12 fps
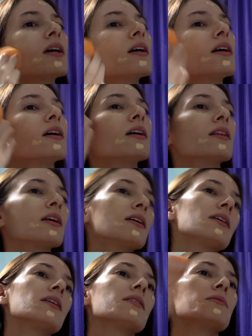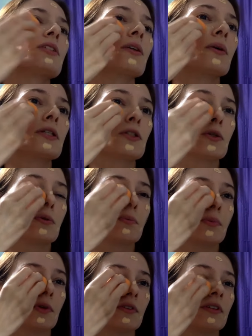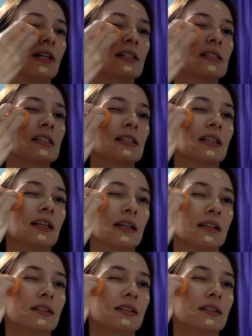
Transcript: And then I'm just going to press it in.